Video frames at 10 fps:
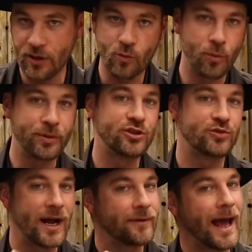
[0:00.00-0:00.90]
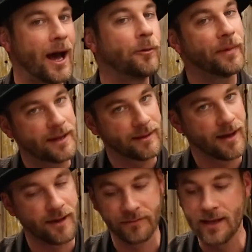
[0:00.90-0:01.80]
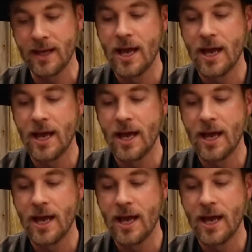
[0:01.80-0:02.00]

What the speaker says: it won't be drowned out by the coffee,